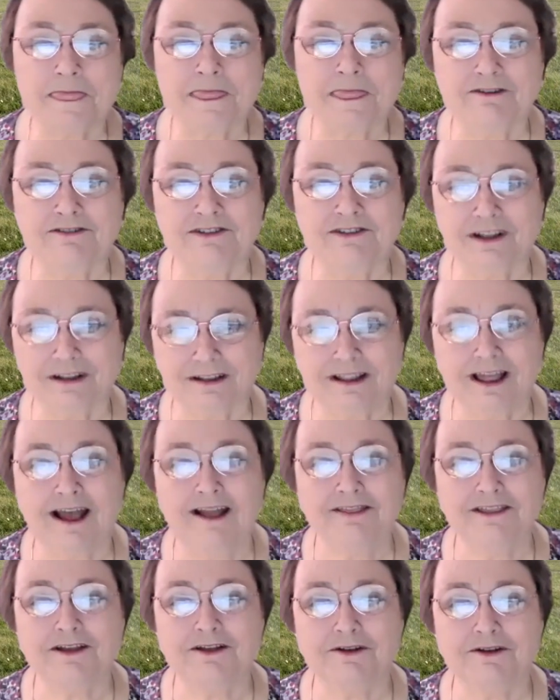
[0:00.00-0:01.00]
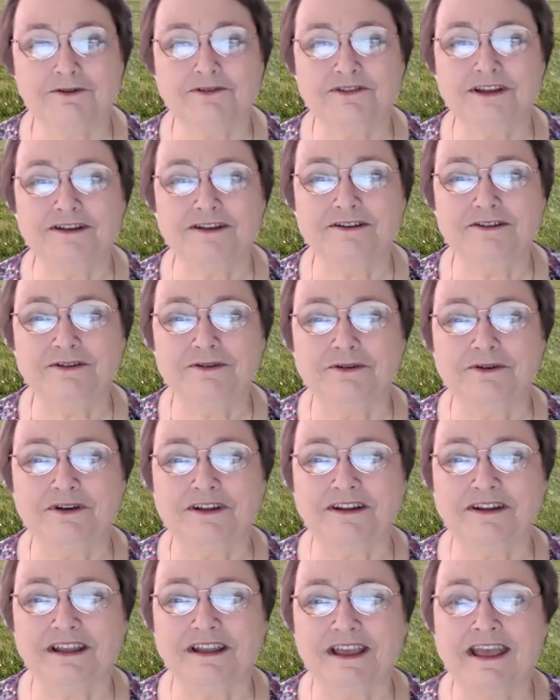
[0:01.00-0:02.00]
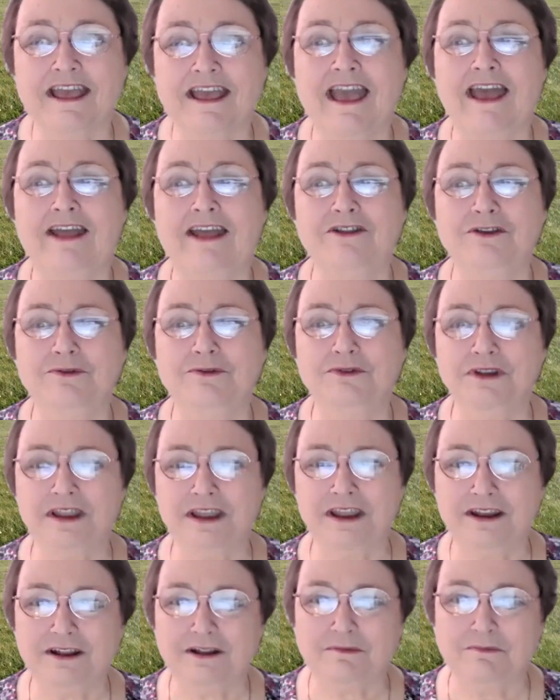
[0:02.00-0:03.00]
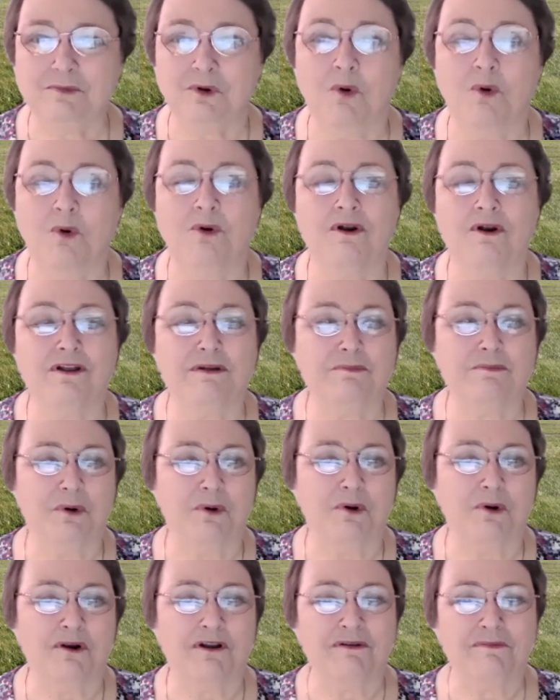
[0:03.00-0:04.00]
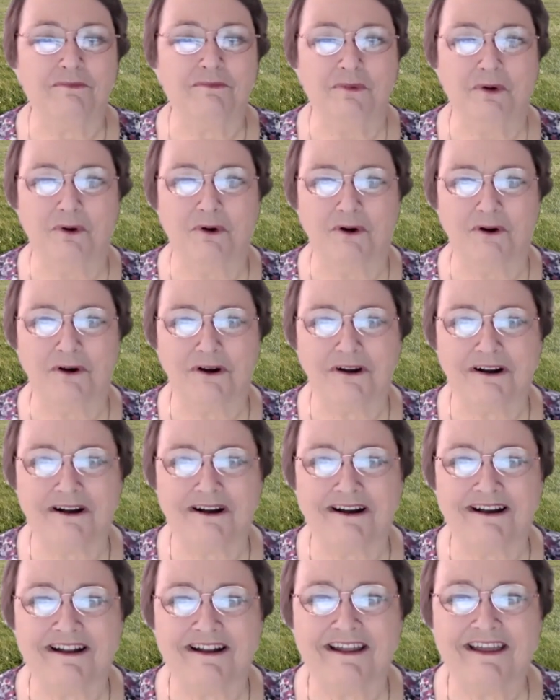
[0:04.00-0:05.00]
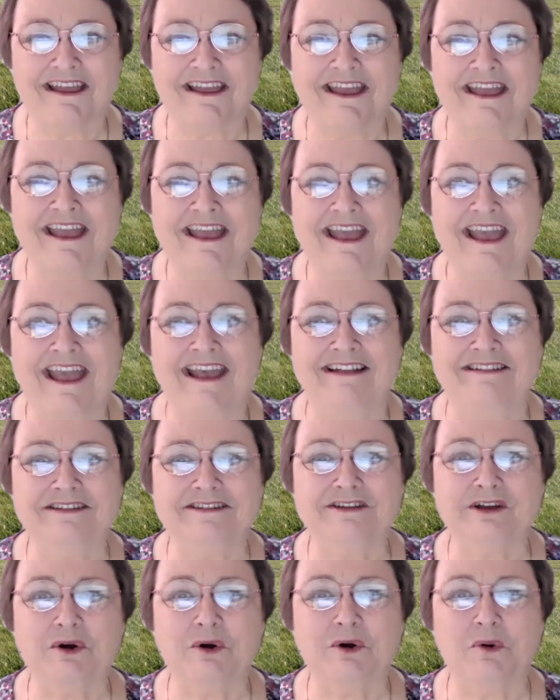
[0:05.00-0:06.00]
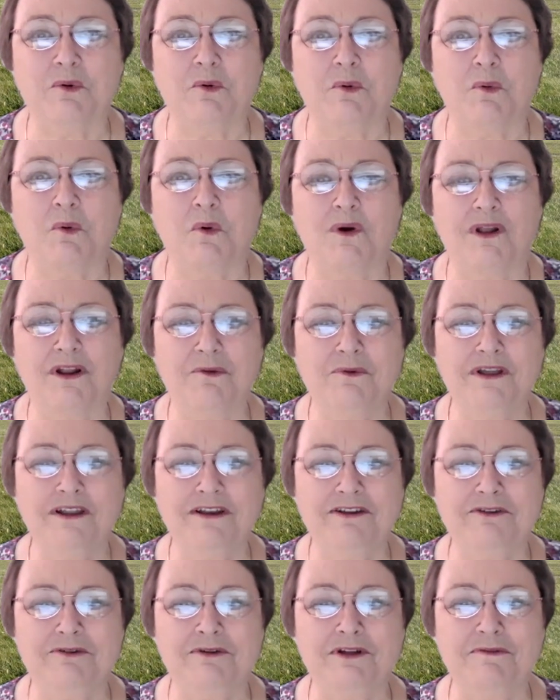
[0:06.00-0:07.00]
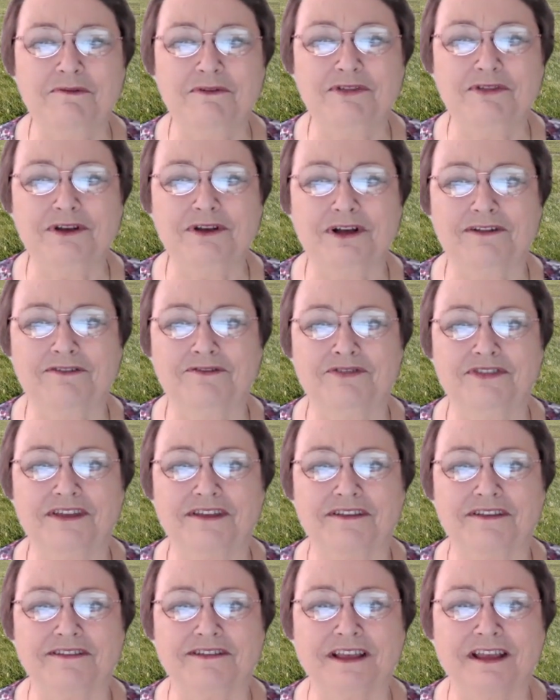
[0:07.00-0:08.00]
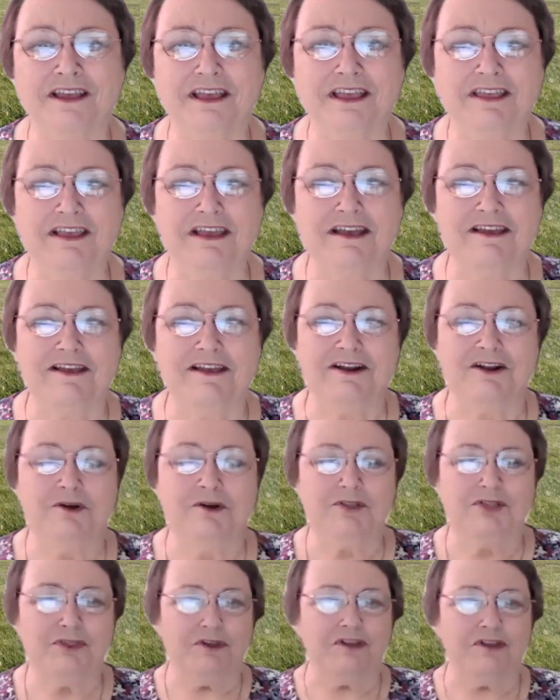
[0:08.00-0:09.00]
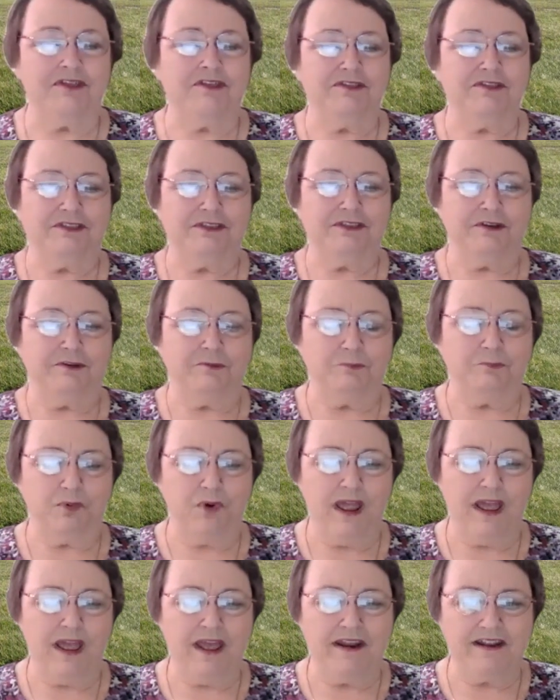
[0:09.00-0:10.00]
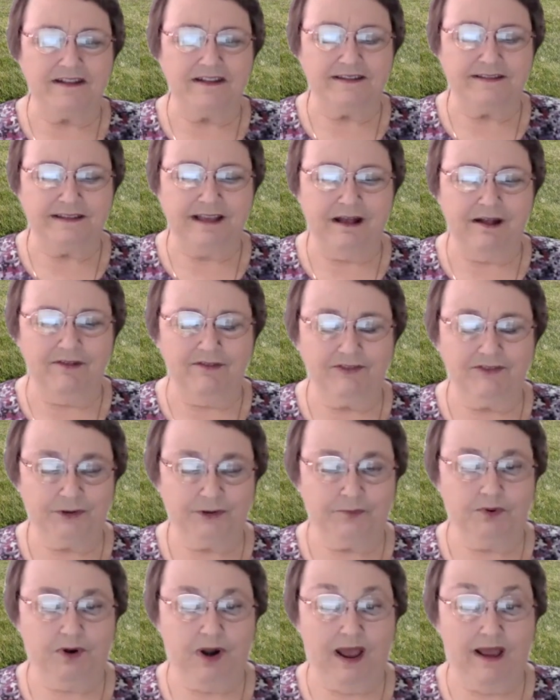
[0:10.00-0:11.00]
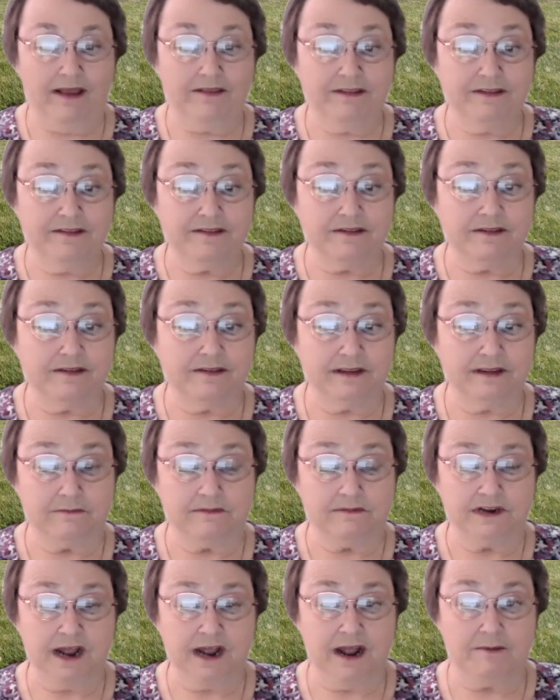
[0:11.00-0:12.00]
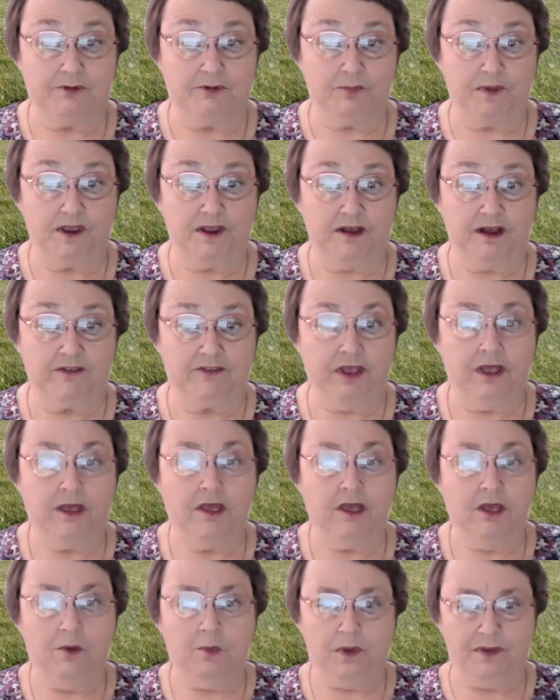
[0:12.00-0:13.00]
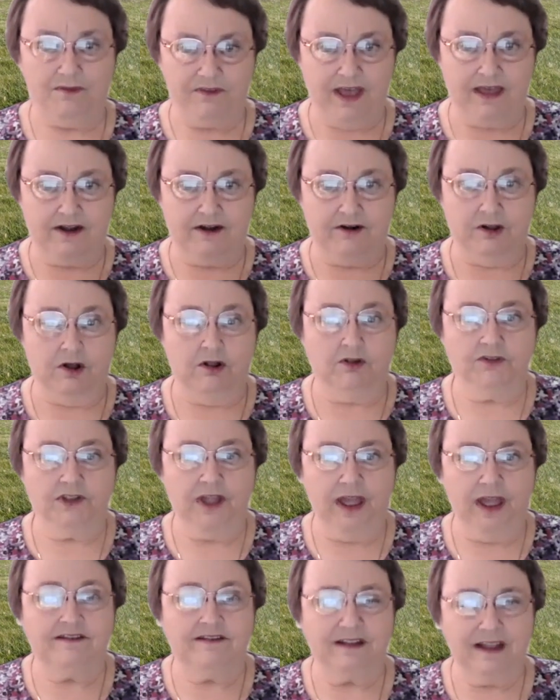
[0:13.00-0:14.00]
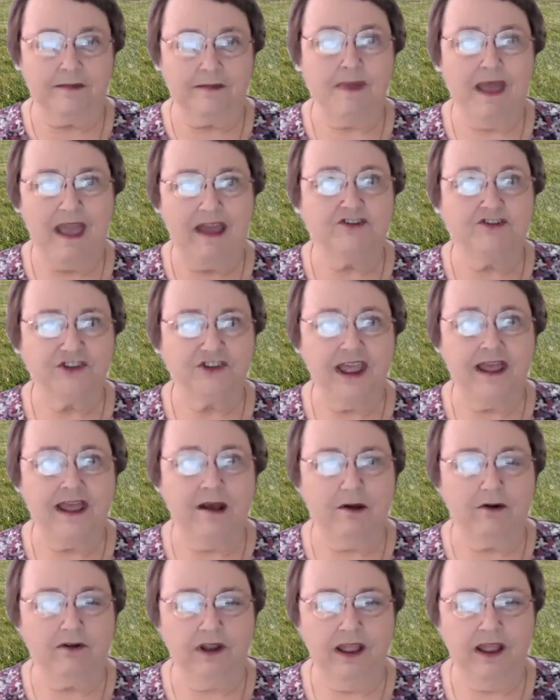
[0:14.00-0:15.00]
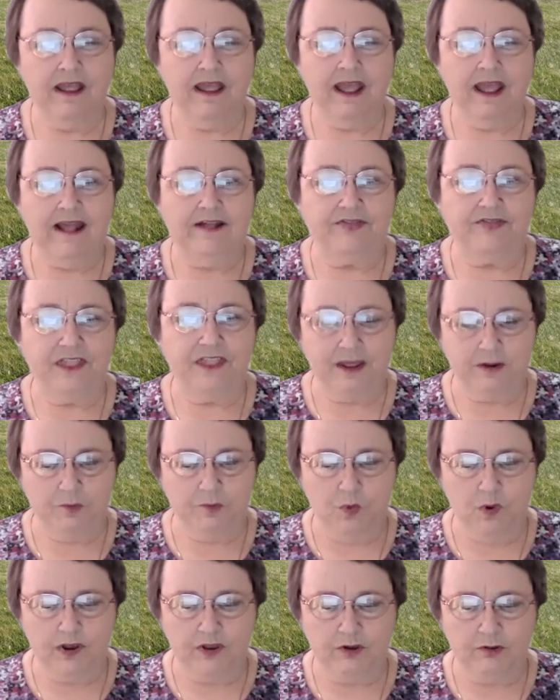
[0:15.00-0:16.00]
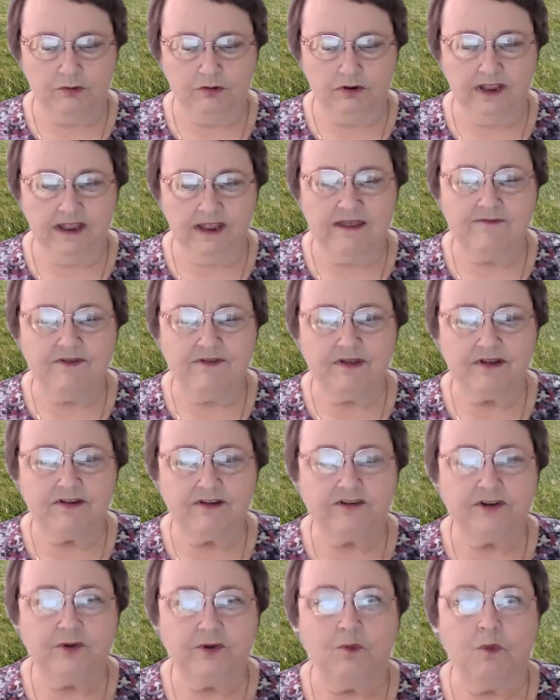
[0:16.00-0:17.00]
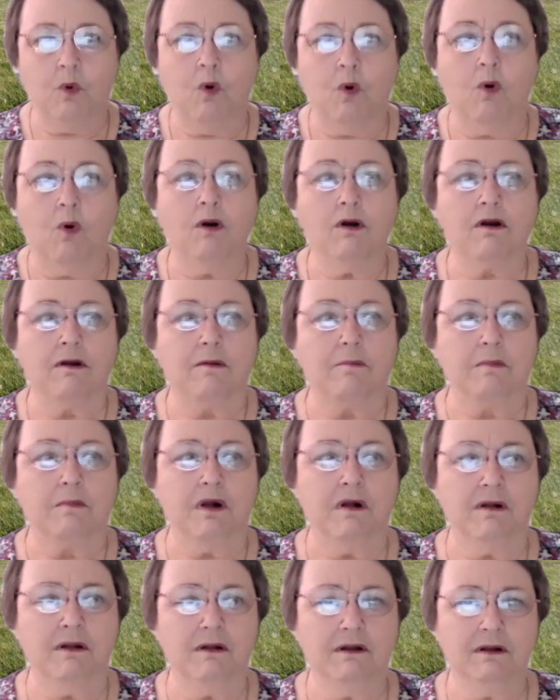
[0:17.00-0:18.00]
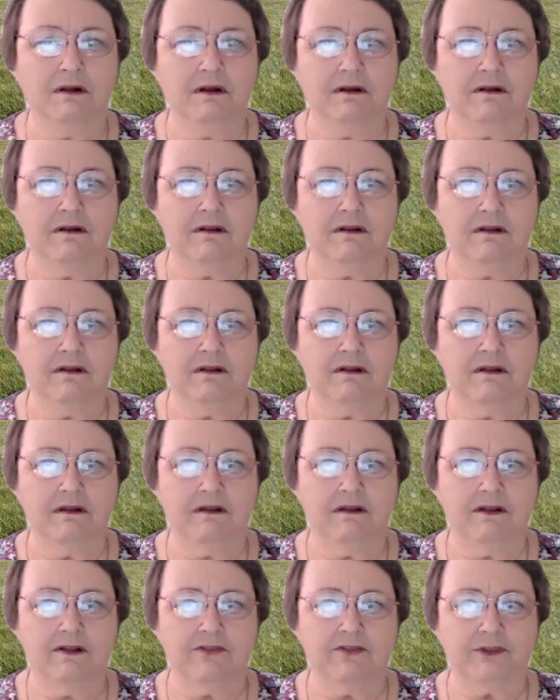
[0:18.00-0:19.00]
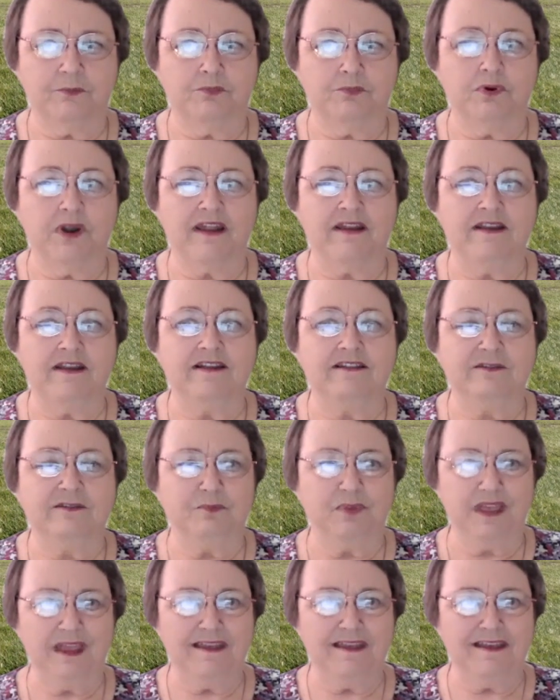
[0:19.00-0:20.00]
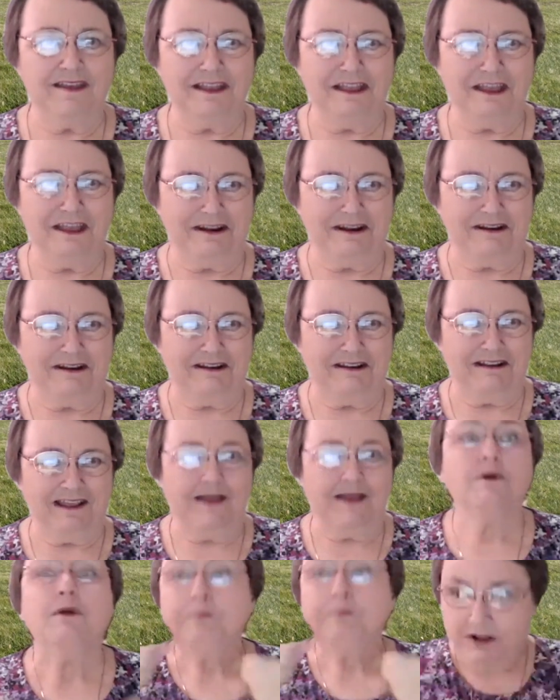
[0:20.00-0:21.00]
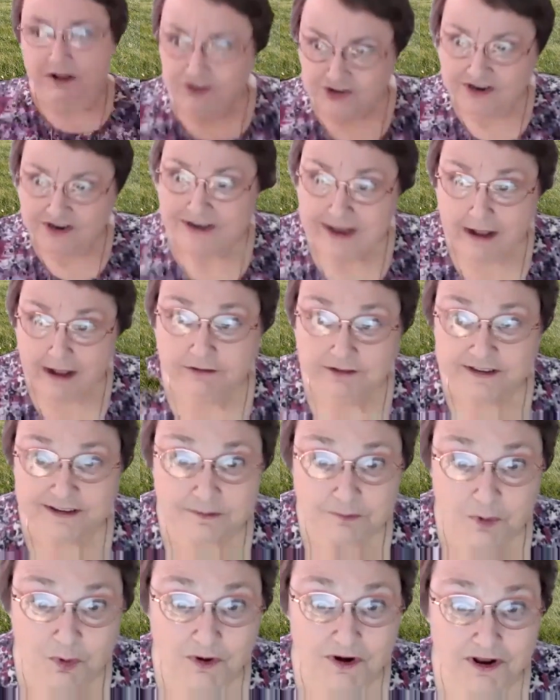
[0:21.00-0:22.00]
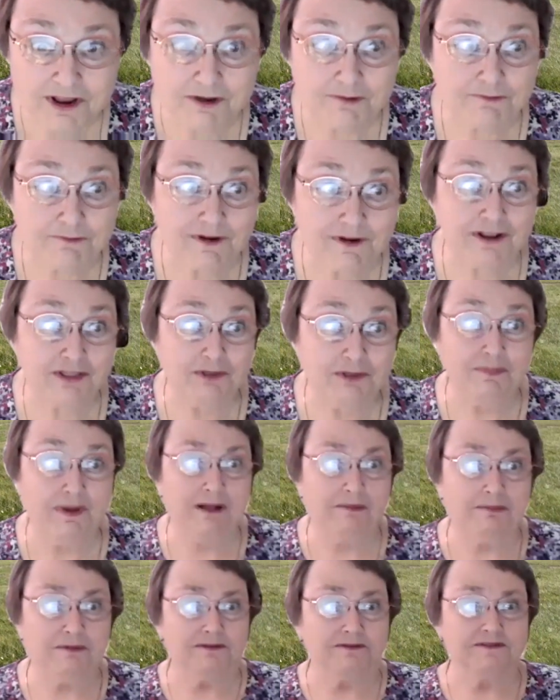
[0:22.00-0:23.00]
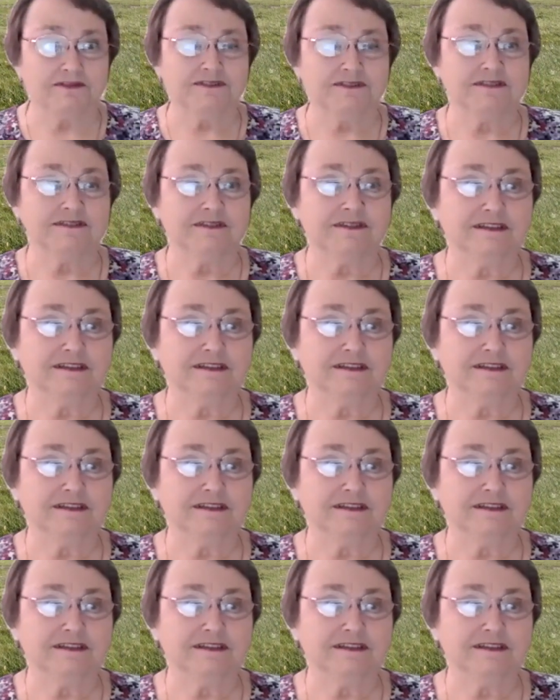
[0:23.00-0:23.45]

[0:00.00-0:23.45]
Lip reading: there's a lot that goes into it, and you need it more and more and more. And so, what are we doing with all of this? The bread itself surprises us sometimes because we've got it all nicely mashed down. And then when you leave it to warm, the bread gets big again. And we punch it down some more to get rid of the bubbles.